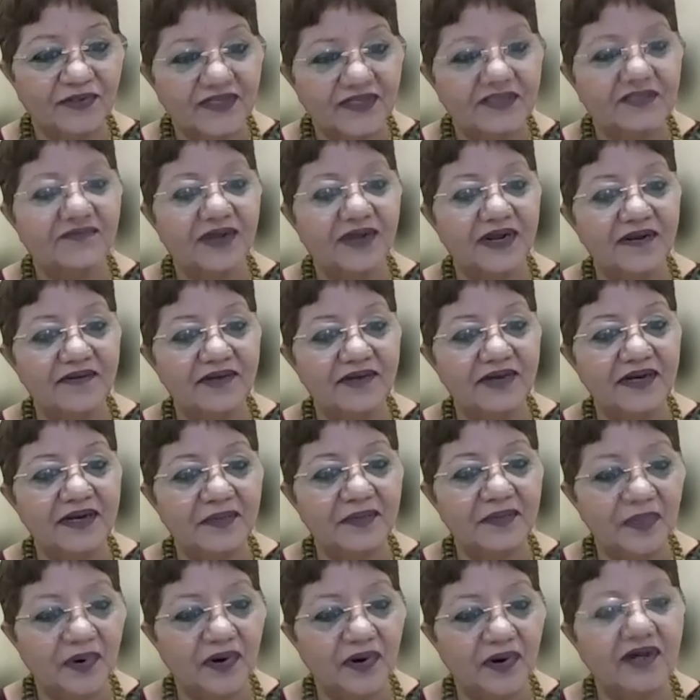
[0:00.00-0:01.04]
So it's very,
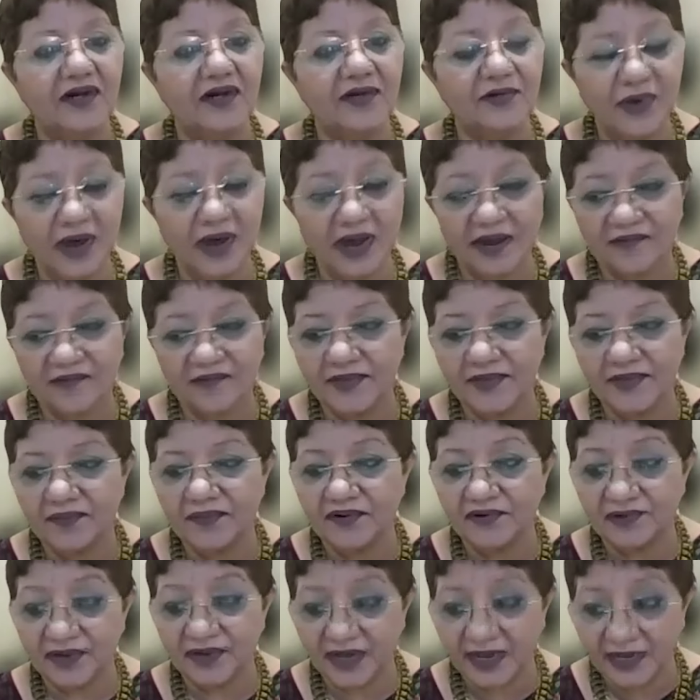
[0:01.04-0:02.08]
very important to have
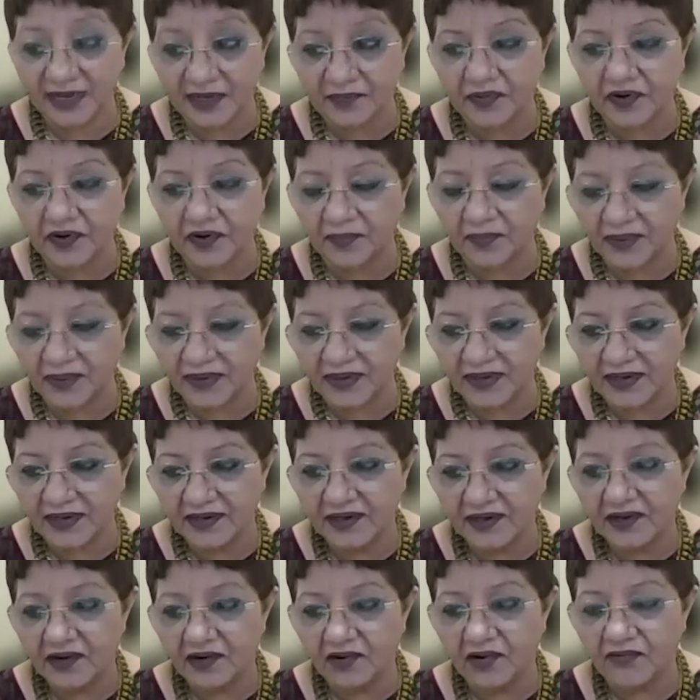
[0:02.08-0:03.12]
them trained
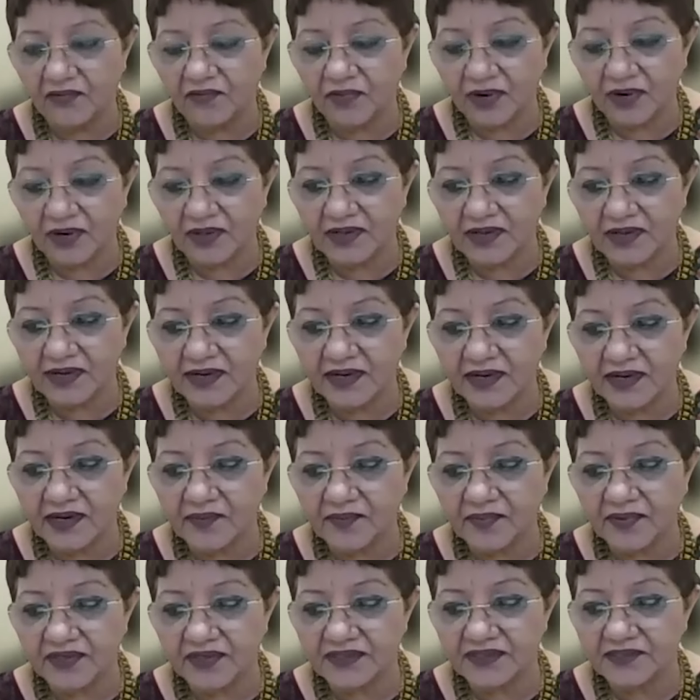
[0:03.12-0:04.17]
properly on what are the
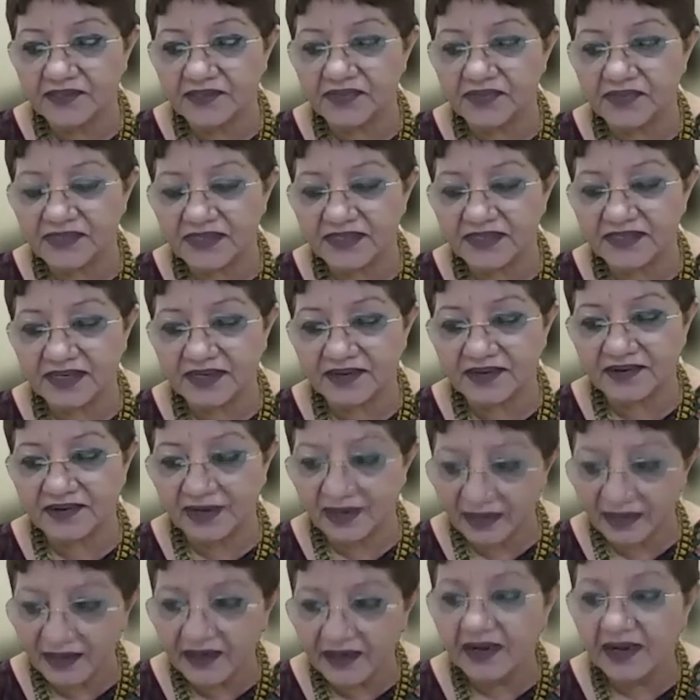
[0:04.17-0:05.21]
legal principles,
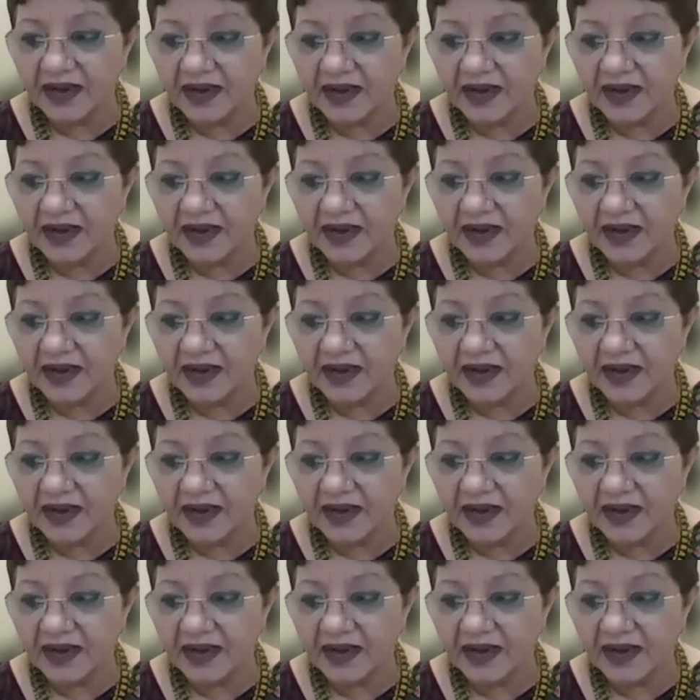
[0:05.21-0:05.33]
etc.,